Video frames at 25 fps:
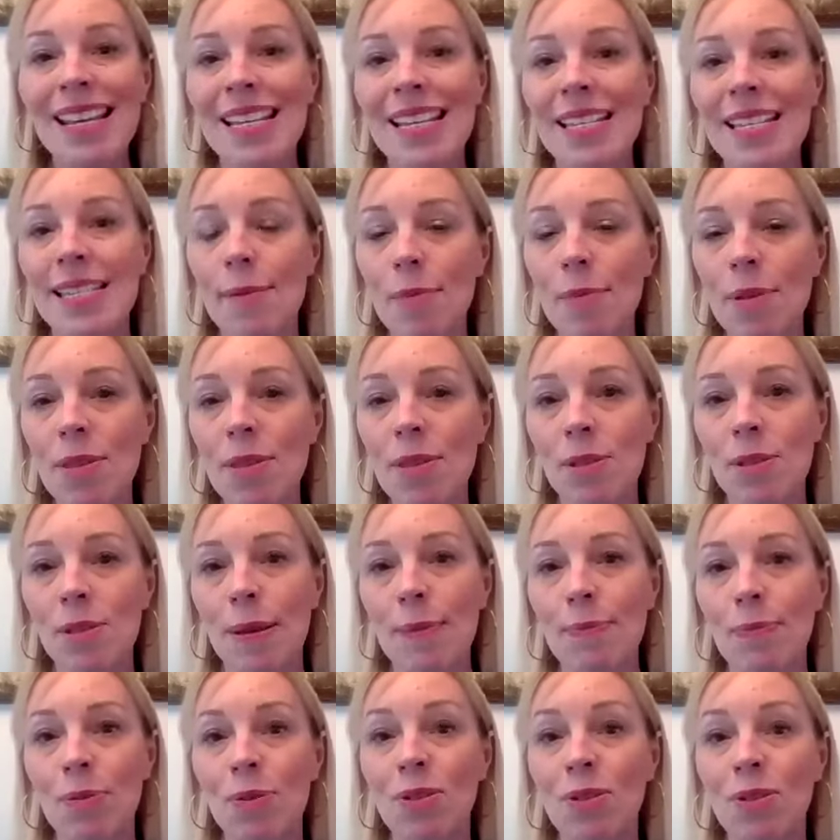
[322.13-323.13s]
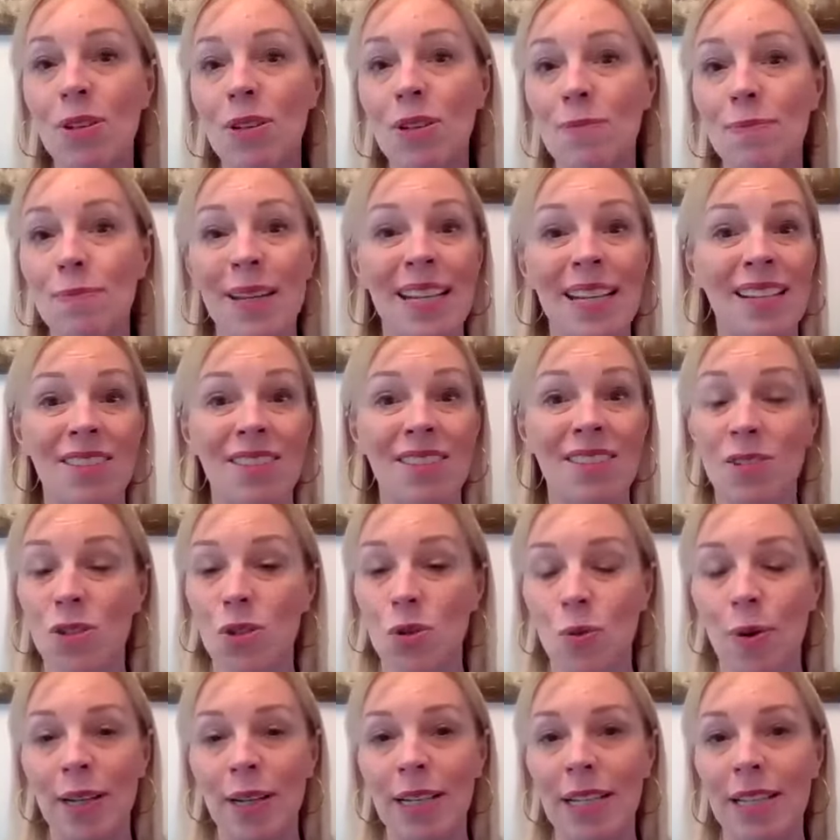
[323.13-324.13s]
Some of those people could be in their
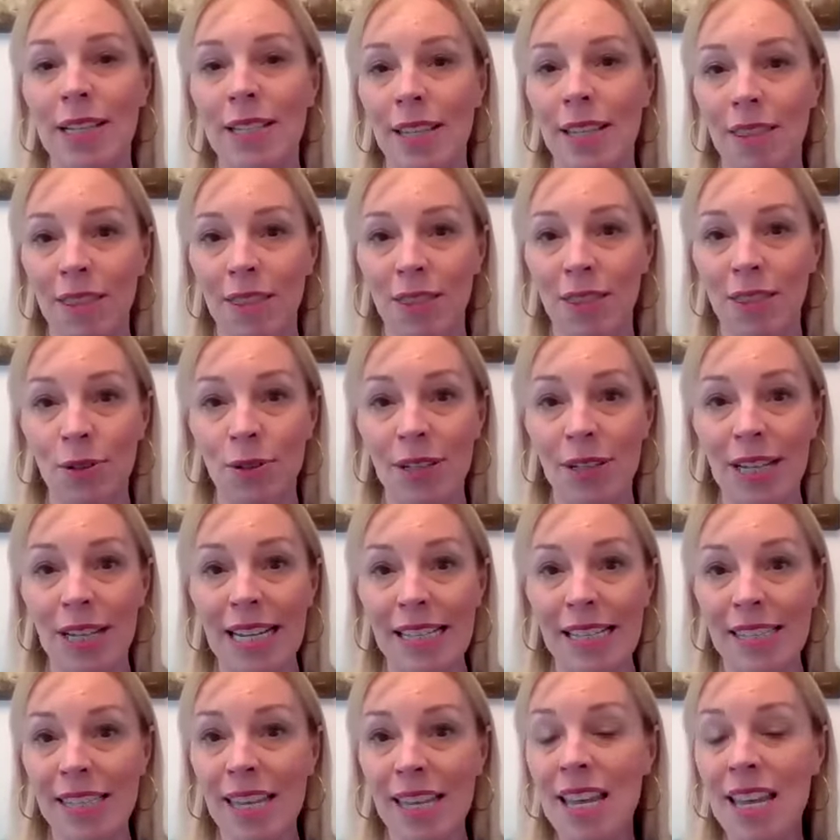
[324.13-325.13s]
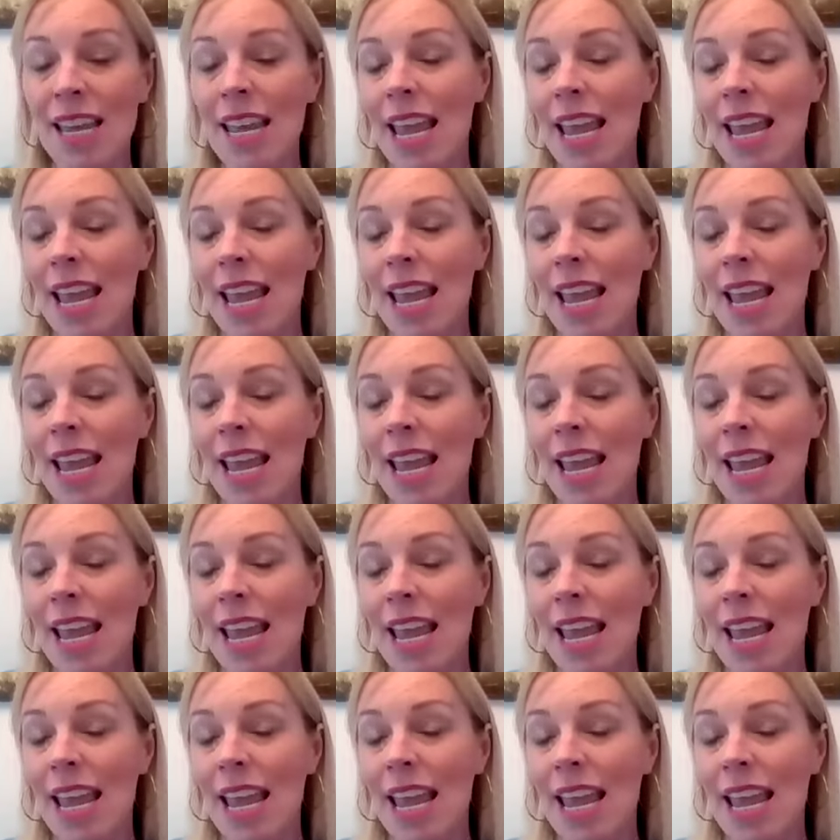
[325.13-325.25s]
20s and 30s,